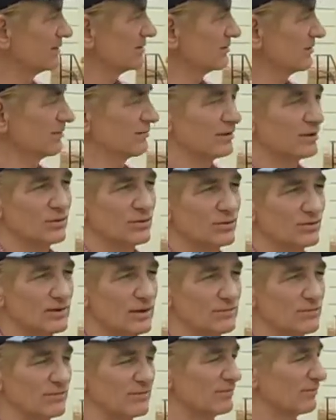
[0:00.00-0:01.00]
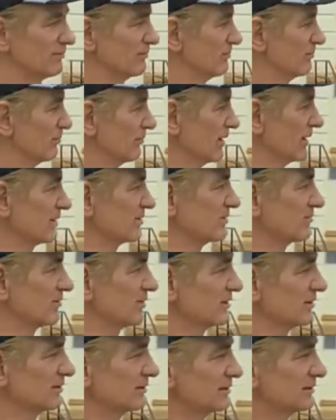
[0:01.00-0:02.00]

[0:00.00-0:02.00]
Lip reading: So everything goes up in price, right?